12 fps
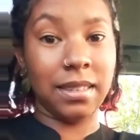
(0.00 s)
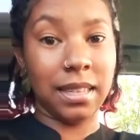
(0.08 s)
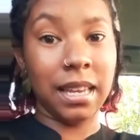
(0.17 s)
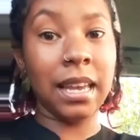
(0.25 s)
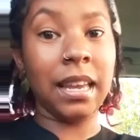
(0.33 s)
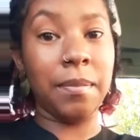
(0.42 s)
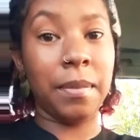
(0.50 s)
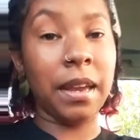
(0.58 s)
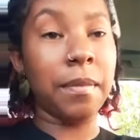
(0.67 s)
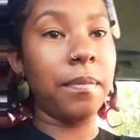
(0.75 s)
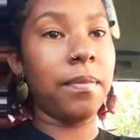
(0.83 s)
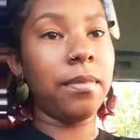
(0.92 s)
It can
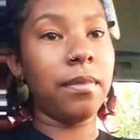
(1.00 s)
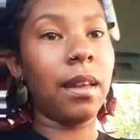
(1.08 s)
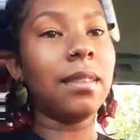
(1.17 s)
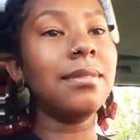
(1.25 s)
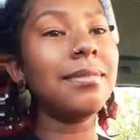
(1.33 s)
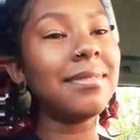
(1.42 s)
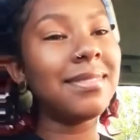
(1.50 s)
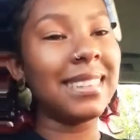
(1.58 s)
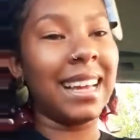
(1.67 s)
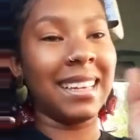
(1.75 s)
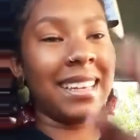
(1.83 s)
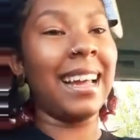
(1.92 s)

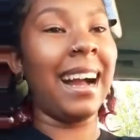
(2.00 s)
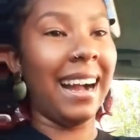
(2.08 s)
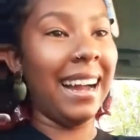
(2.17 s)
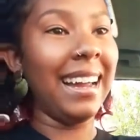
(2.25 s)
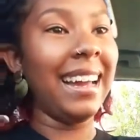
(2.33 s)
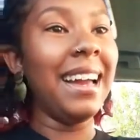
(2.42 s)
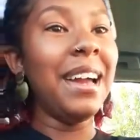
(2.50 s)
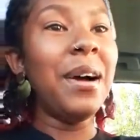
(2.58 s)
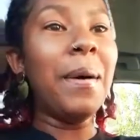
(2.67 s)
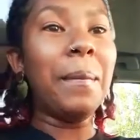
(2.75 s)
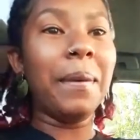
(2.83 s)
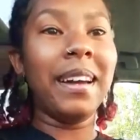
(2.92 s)
not get high,
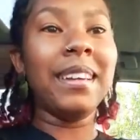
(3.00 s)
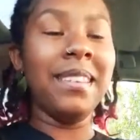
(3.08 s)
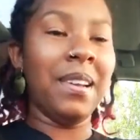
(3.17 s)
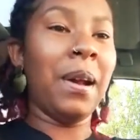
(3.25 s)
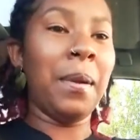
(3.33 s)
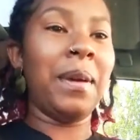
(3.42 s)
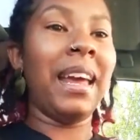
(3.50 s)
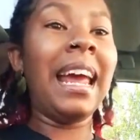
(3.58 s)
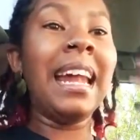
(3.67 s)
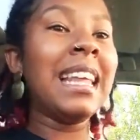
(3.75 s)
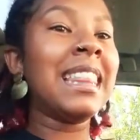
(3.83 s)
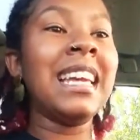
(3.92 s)
but you know what I mean.
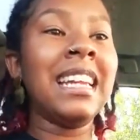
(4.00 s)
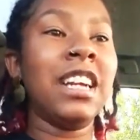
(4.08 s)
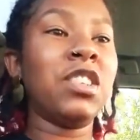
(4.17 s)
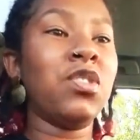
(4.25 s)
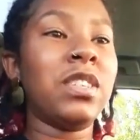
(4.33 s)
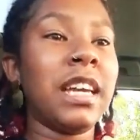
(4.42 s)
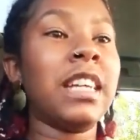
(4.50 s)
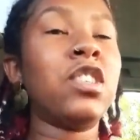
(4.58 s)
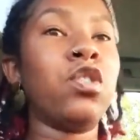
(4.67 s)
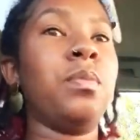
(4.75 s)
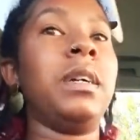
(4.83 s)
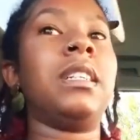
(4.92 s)
Anything that you take
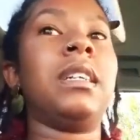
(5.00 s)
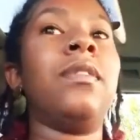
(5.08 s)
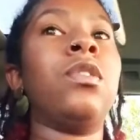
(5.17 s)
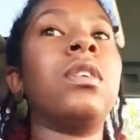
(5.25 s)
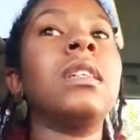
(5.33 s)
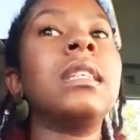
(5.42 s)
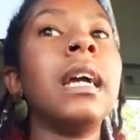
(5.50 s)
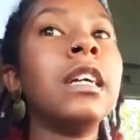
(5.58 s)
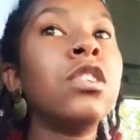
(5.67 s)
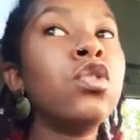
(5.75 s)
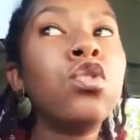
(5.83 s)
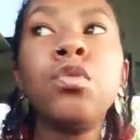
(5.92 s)
too much of, you could take
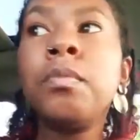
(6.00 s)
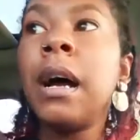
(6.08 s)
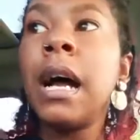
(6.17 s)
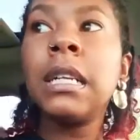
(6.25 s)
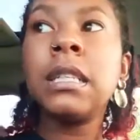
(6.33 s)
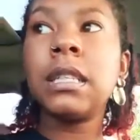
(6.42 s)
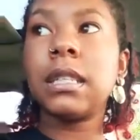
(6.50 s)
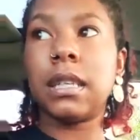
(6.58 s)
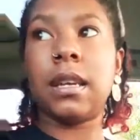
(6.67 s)
too much.